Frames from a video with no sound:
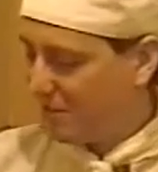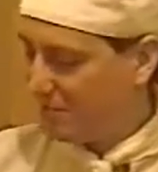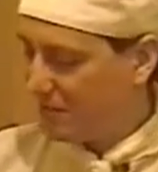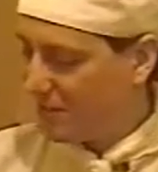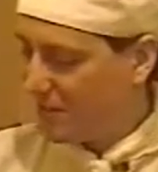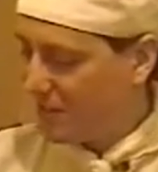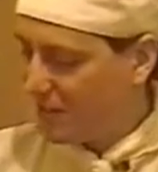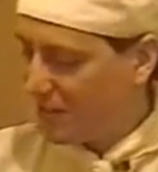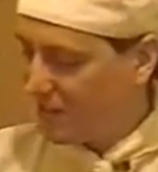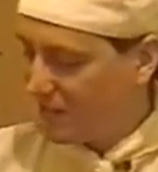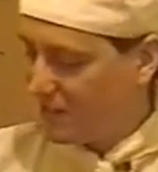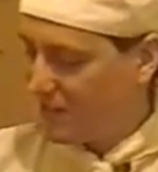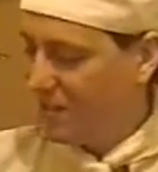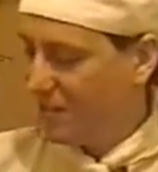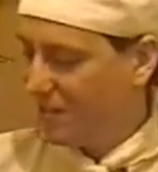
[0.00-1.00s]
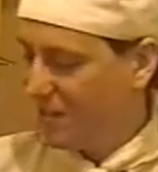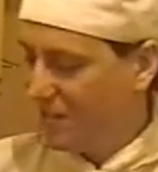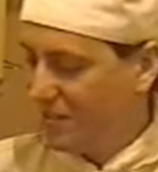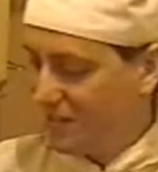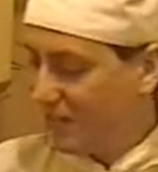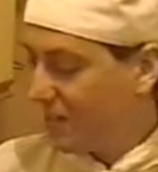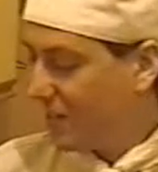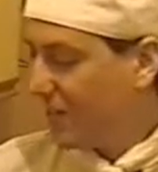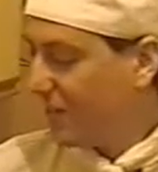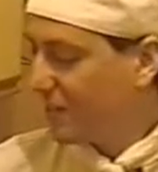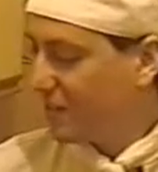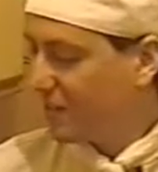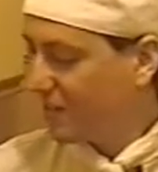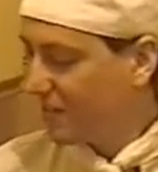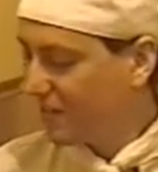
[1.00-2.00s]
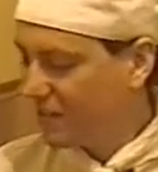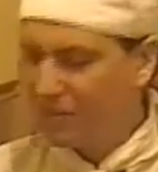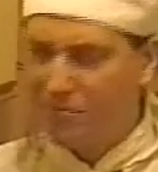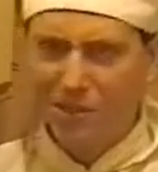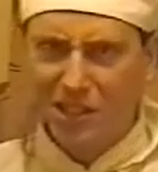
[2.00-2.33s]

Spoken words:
you know, do what you like. It's yours.